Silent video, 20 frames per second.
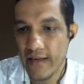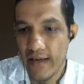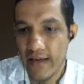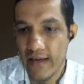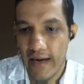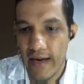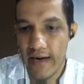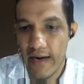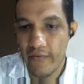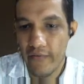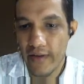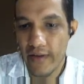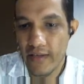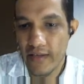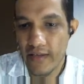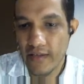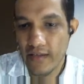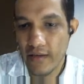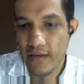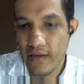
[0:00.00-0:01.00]
and when
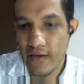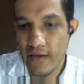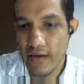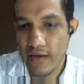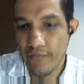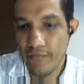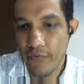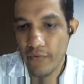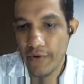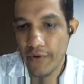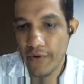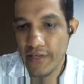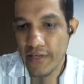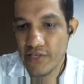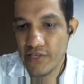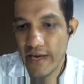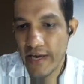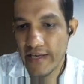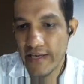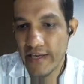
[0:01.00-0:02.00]
the fluid
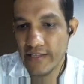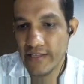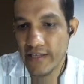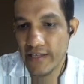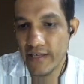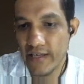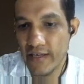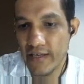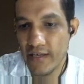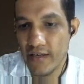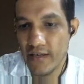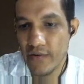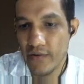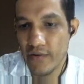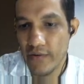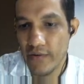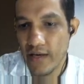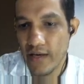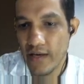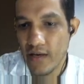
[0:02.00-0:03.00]
strikes here,
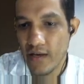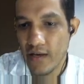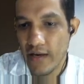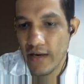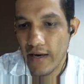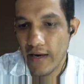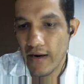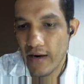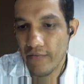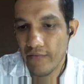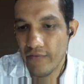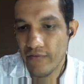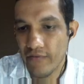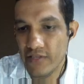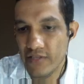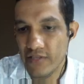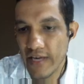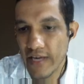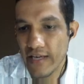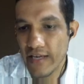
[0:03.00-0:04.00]
okay, after
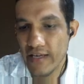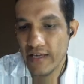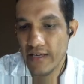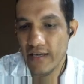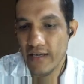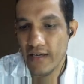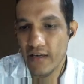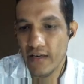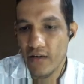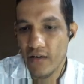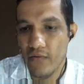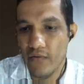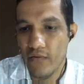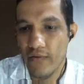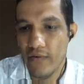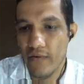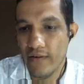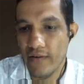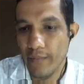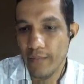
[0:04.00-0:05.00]
striking here,
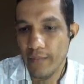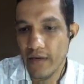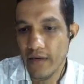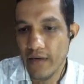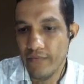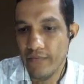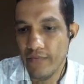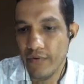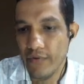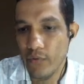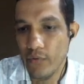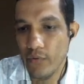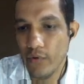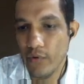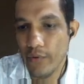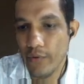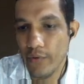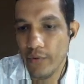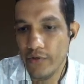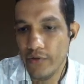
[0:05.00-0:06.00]
what will happen? Few
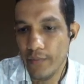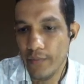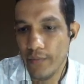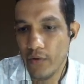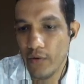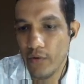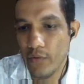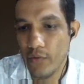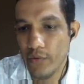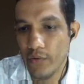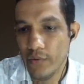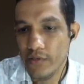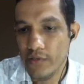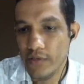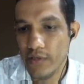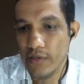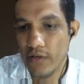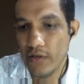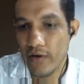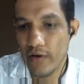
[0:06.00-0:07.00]
liquids will be close
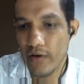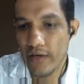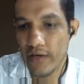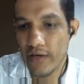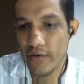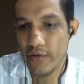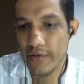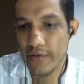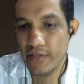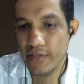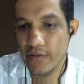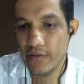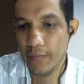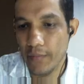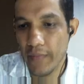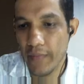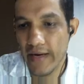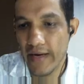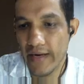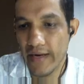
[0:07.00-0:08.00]
in contact with this
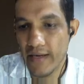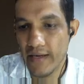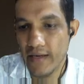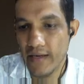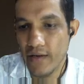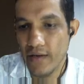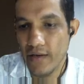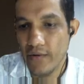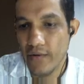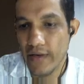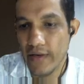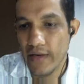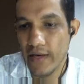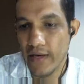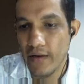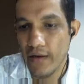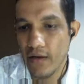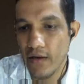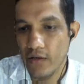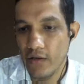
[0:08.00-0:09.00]
plate. Okay,
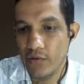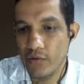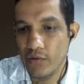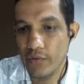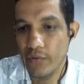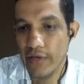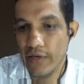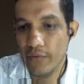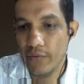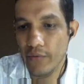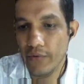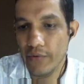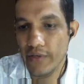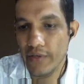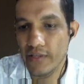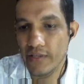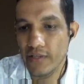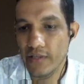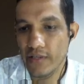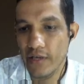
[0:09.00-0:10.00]
so due to
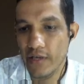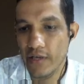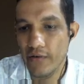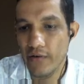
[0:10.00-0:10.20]
this,